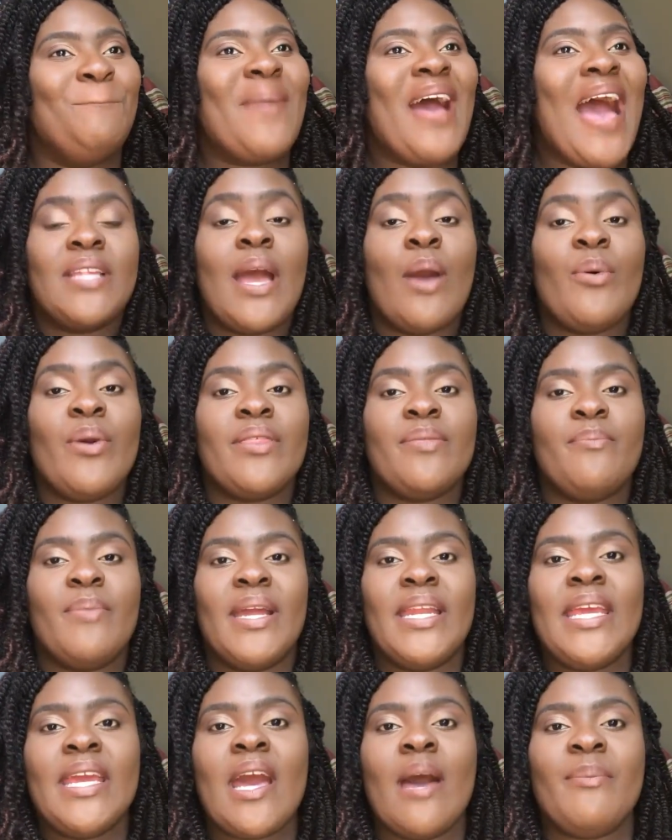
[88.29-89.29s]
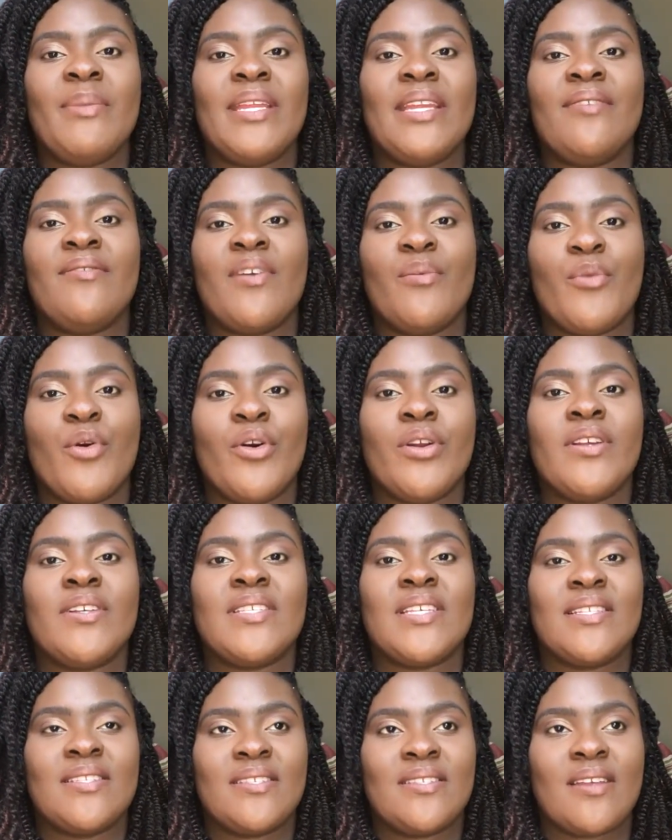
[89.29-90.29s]
Now, with money coming in from orders
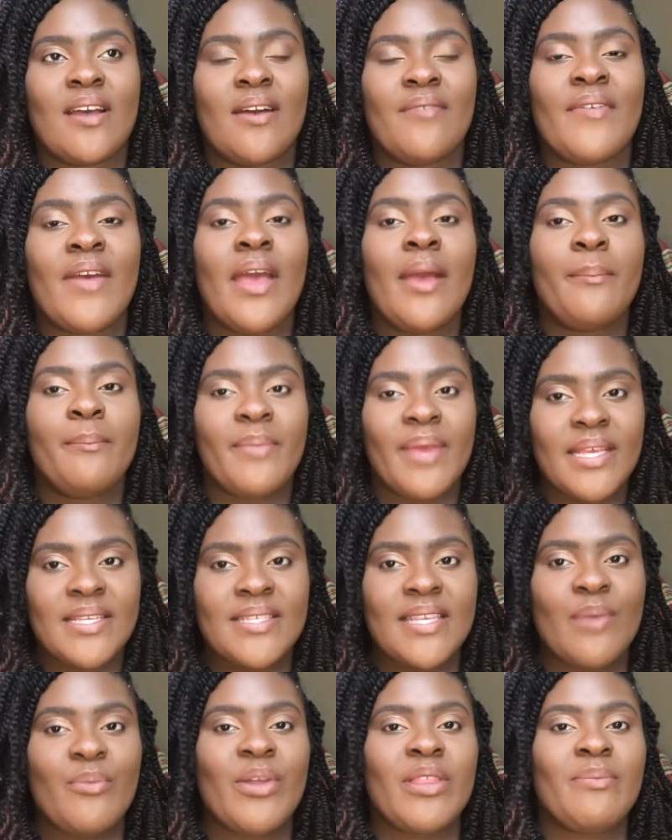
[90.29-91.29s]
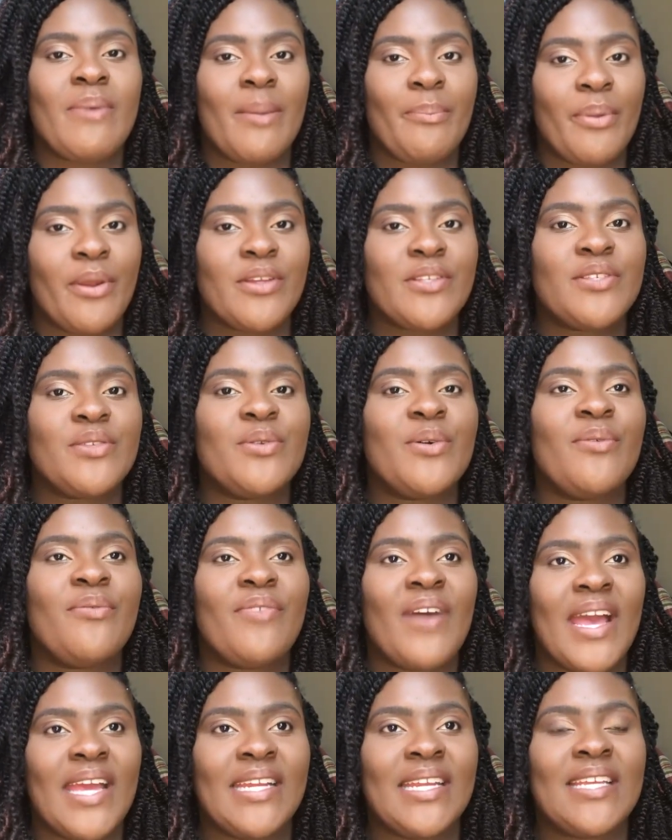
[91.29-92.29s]
and stuff, mixing with my personal
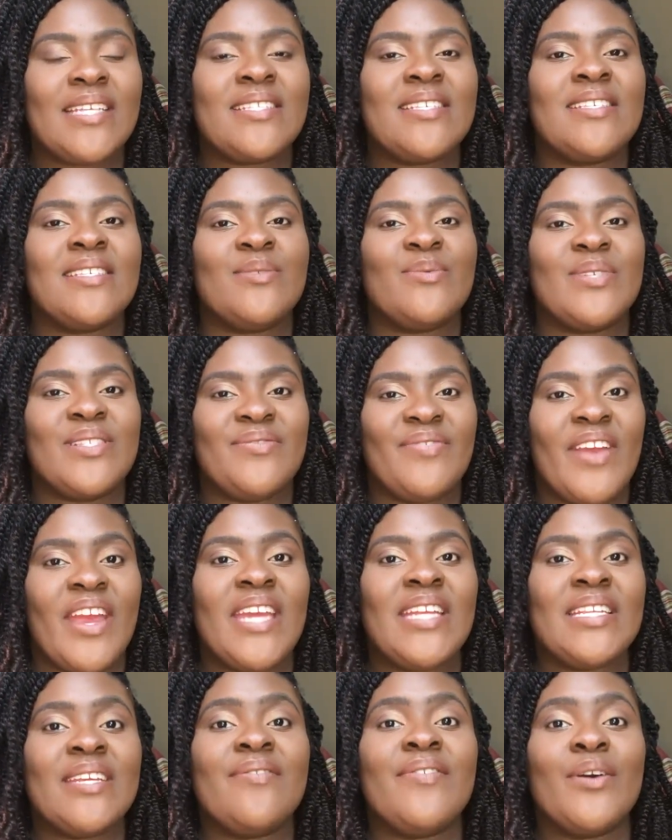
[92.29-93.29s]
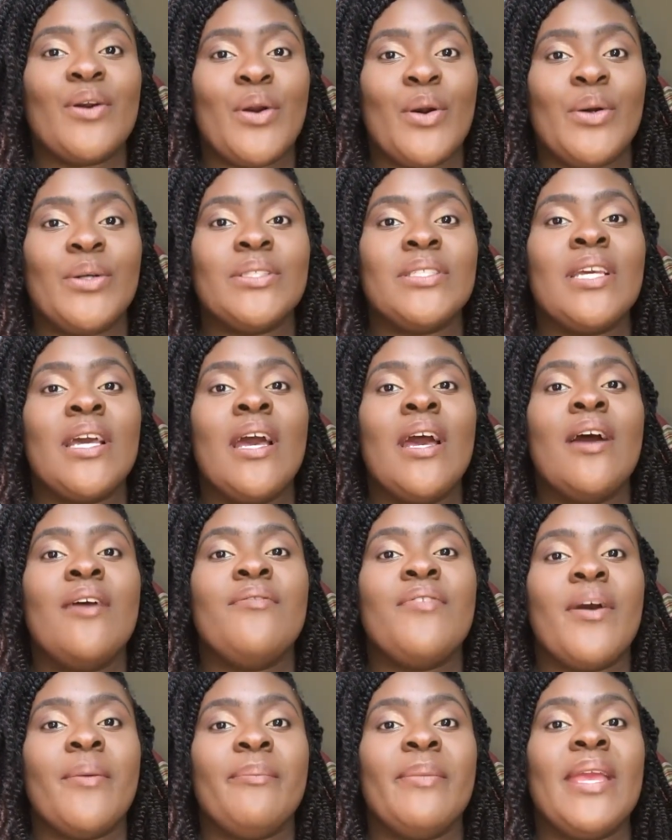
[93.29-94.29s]
finances, it was very difficult
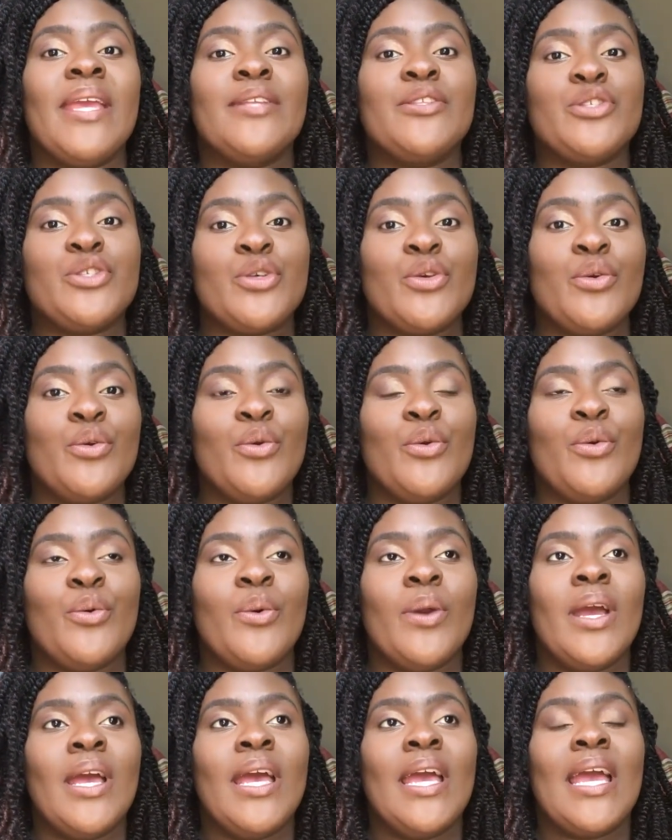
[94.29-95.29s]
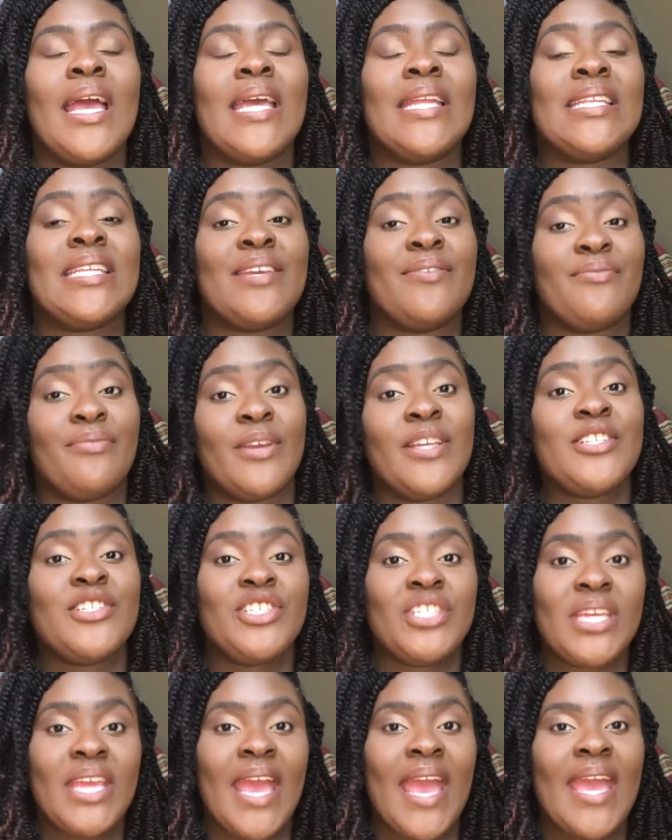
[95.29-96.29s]
for me to
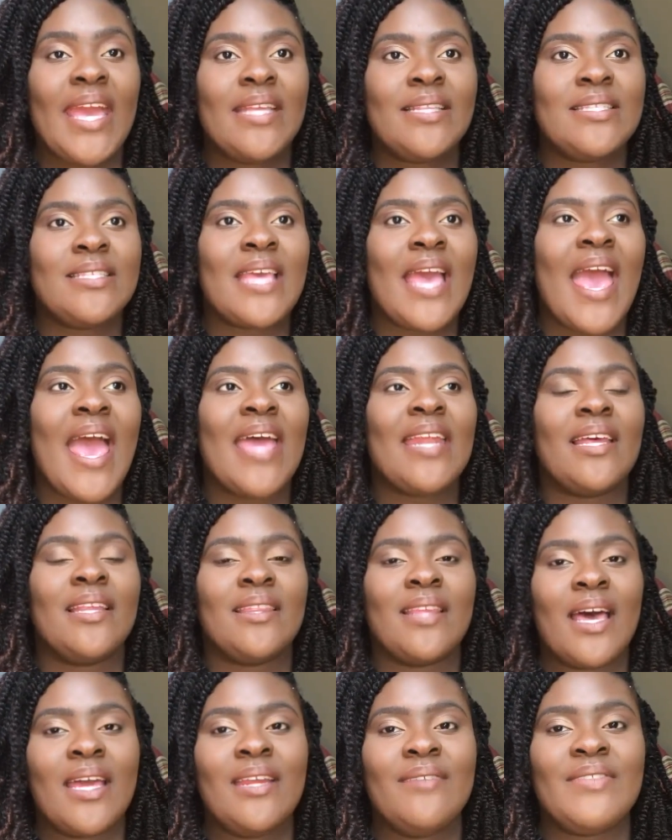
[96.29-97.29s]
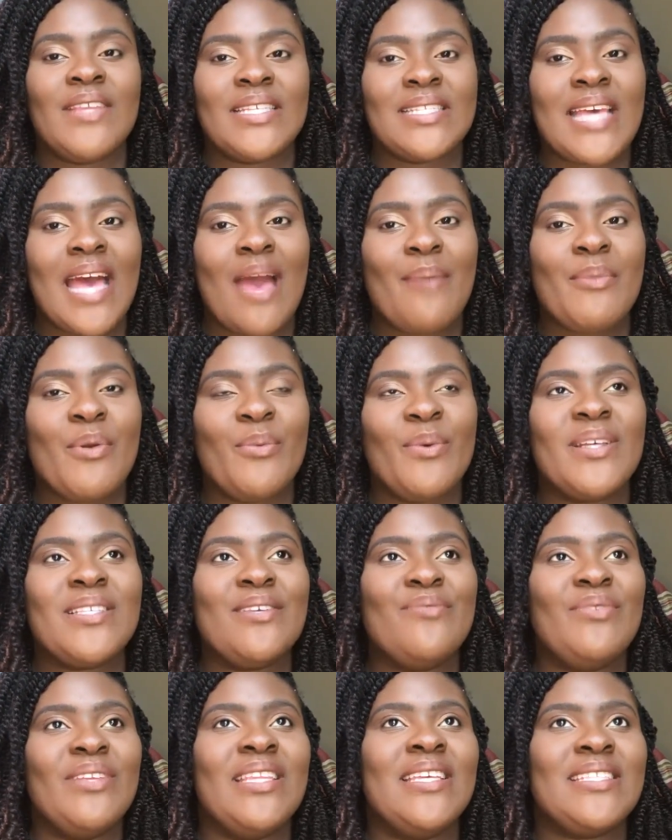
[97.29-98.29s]
differentiate. And a lot of the time, it
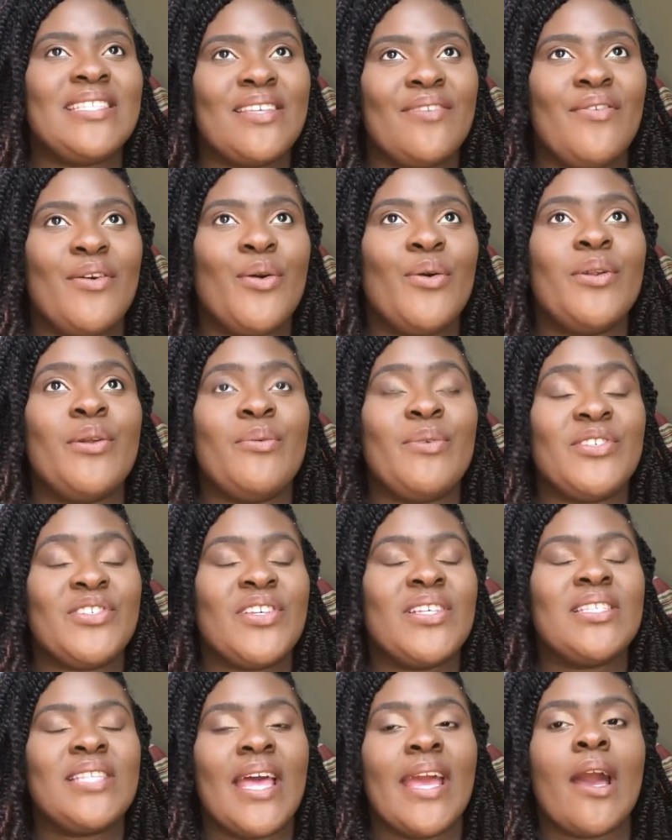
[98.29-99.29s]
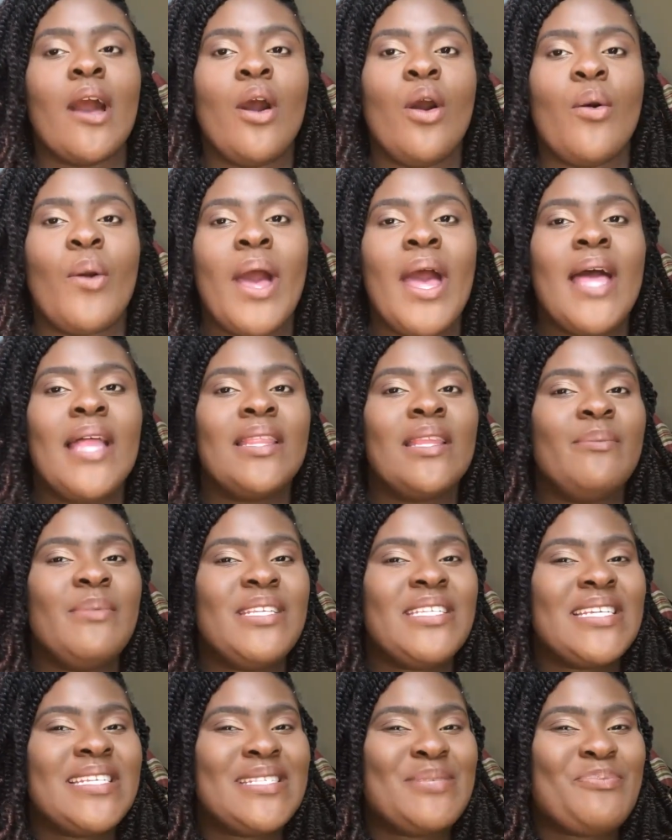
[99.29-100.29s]
wasn't really difficult. It was just like, oh, let me
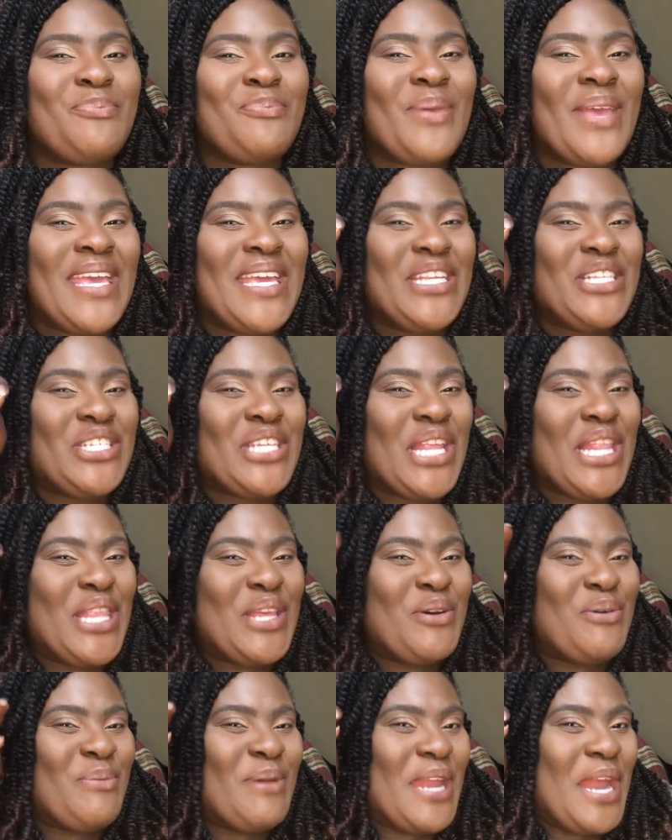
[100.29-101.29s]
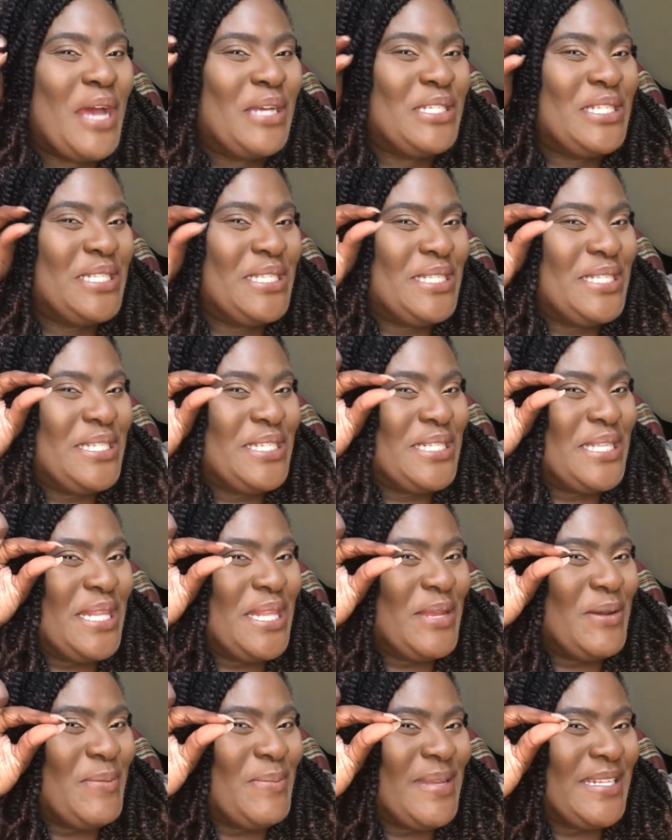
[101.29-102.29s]
just pinch a little bit out. Just a
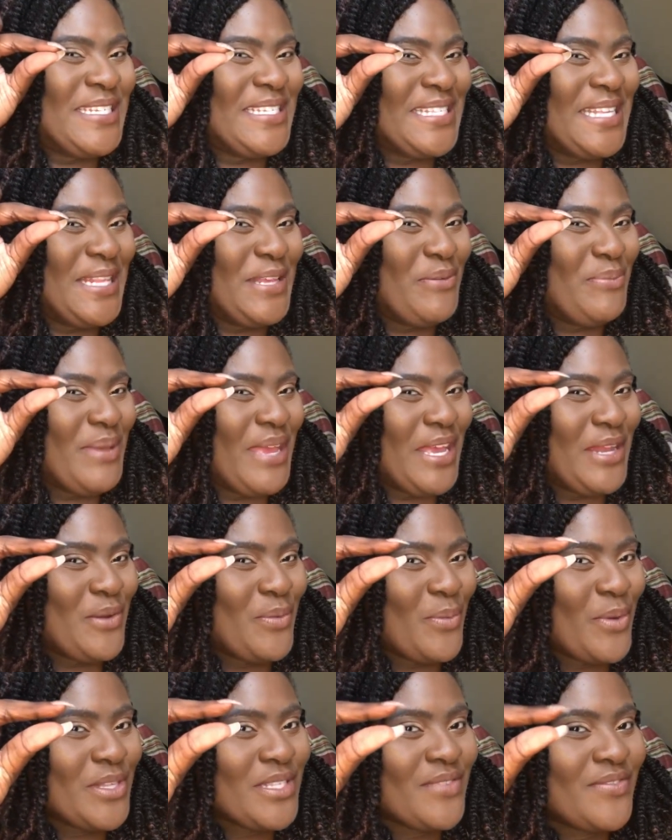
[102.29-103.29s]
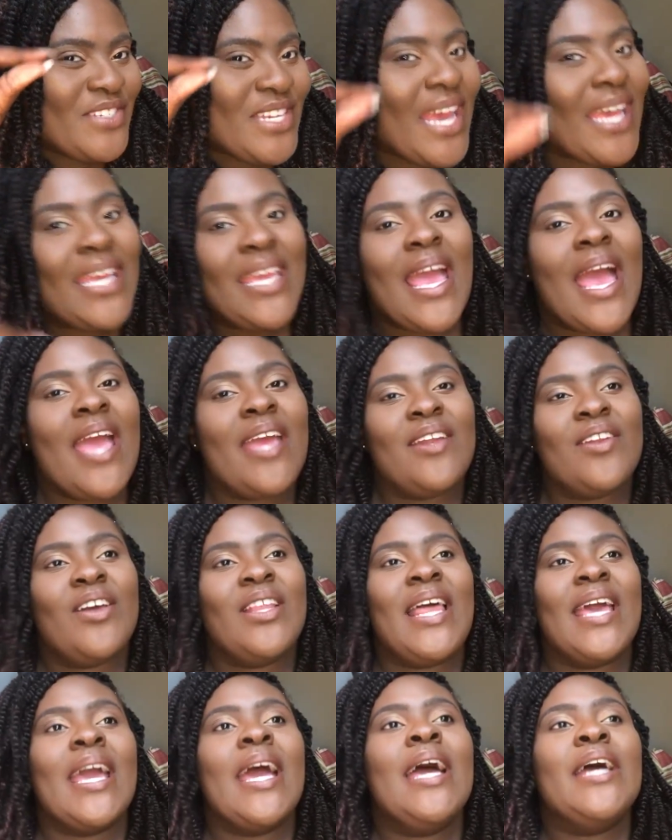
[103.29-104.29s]
little bit, just a little bit. In the words of Jackie I,
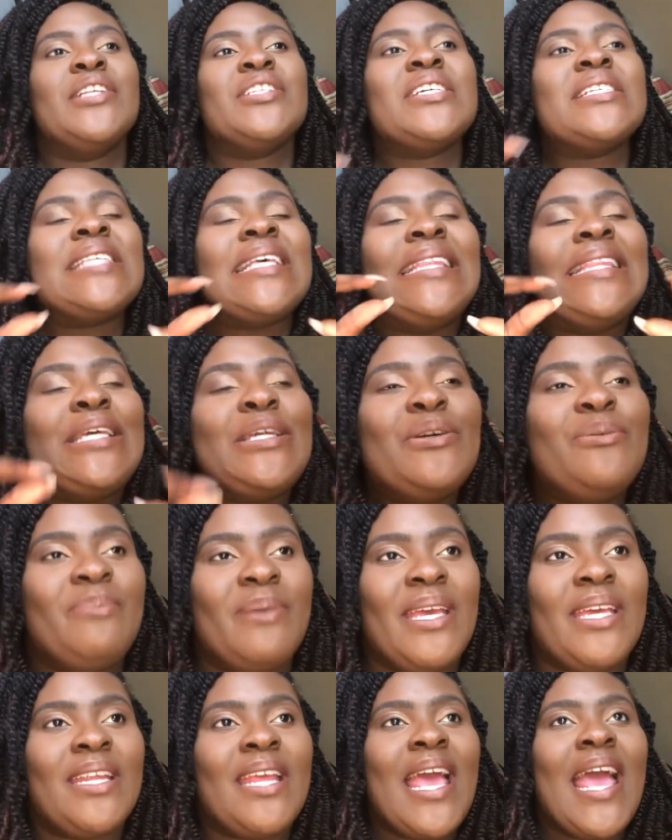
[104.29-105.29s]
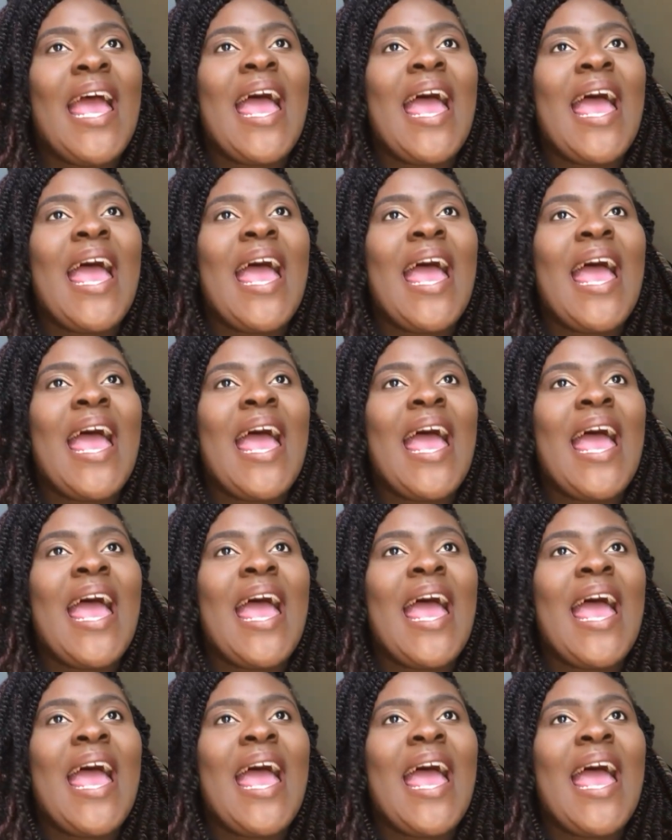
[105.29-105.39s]
like just a little bit.